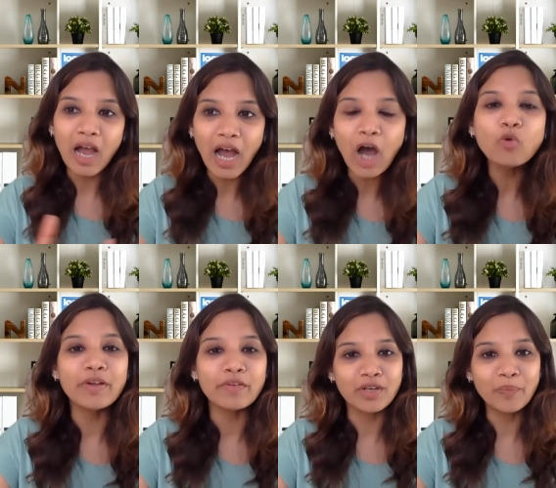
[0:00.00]

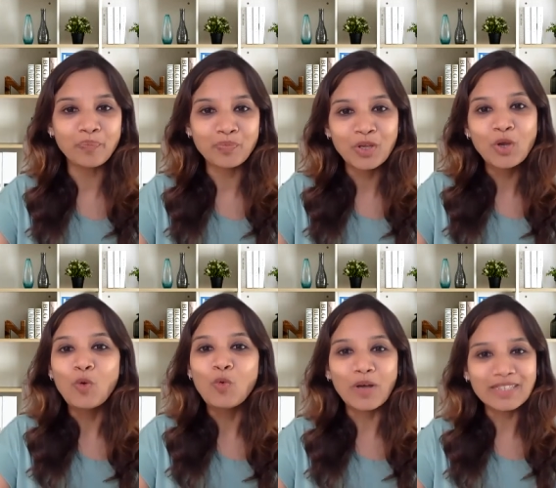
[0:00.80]
However,
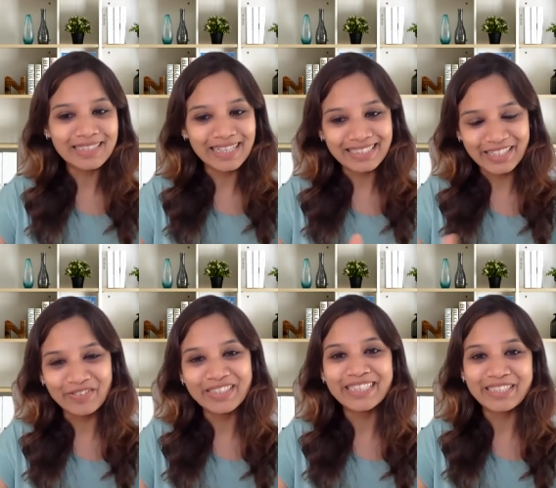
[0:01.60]
once that
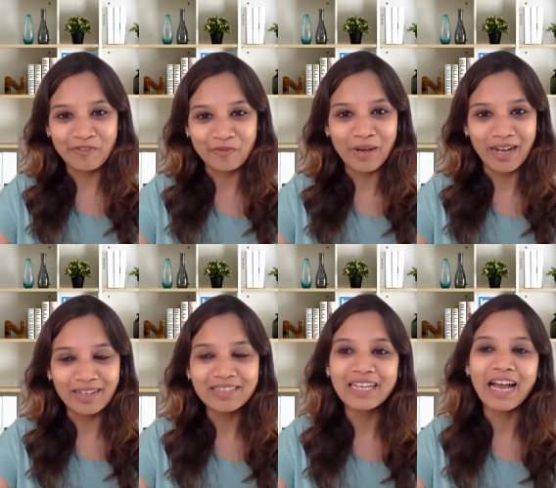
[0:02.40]
7 days have
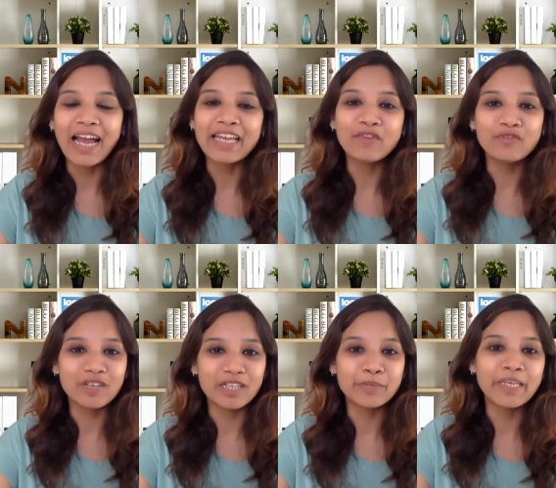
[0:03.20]
passed, I have
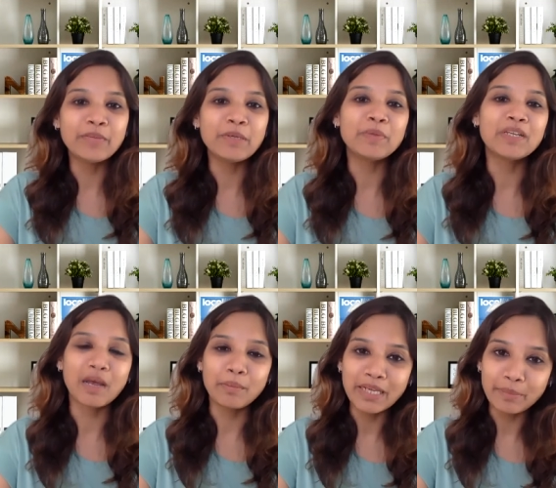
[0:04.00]
heard many people
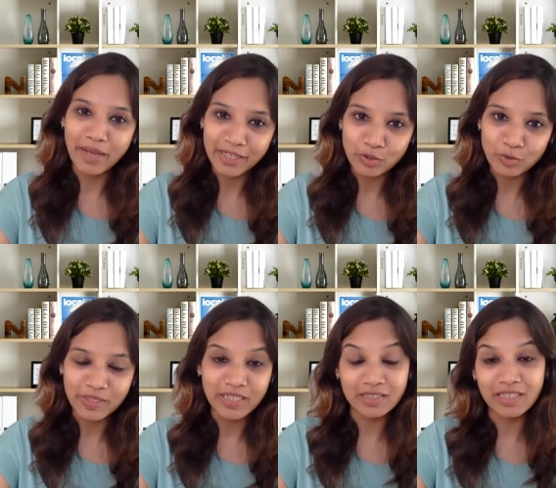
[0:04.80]
coming back to
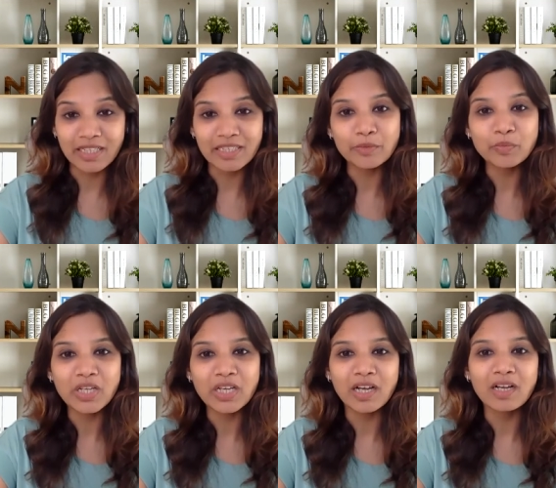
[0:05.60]
me and saying that,
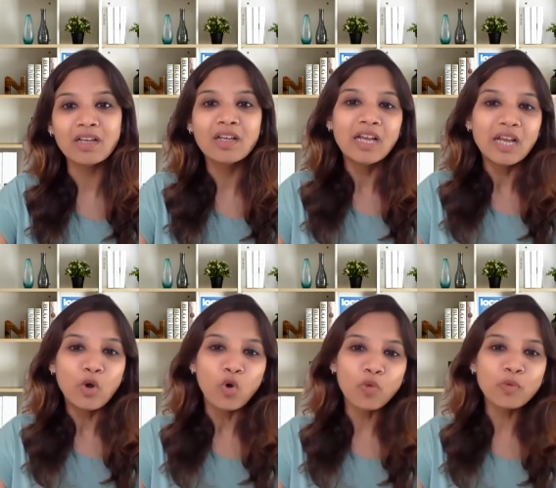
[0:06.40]
Priyanka,
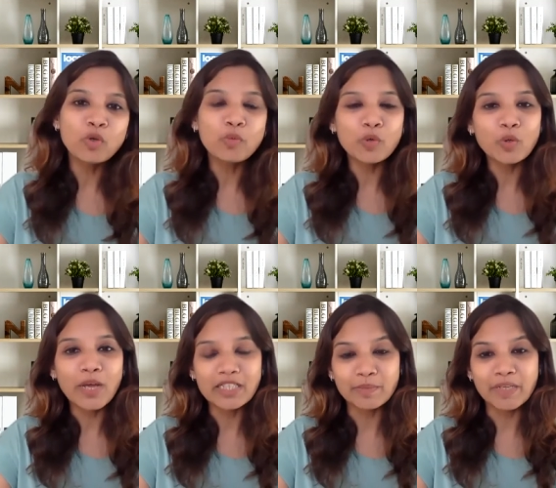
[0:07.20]
Ho'oponopono
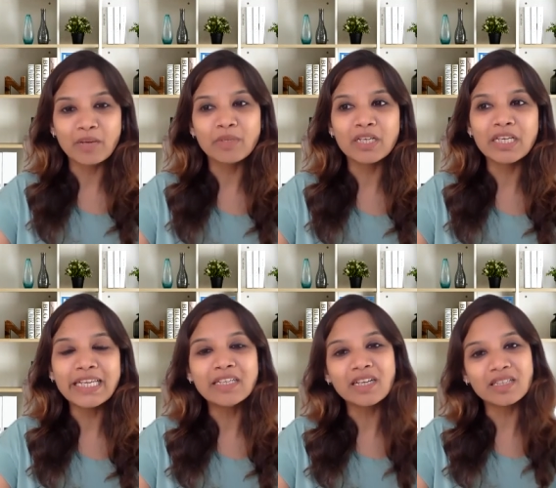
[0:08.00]
has become a little
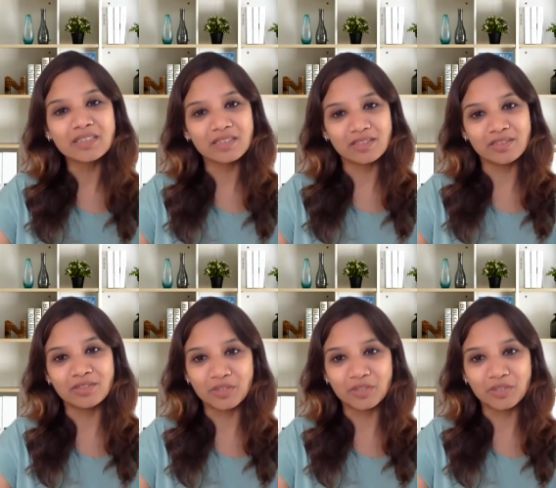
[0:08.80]
inconsistent,